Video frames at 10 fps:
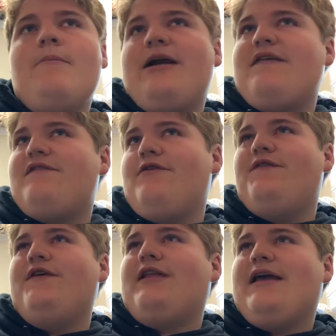but I still
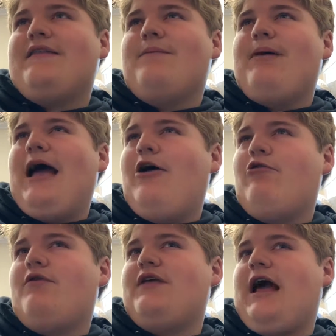feel like the
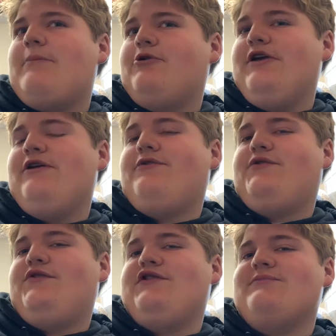power of the Apple
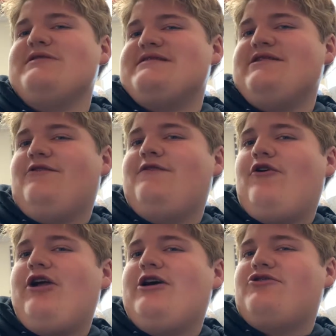ecosystem is still
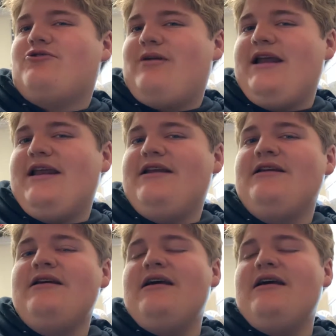very underrated,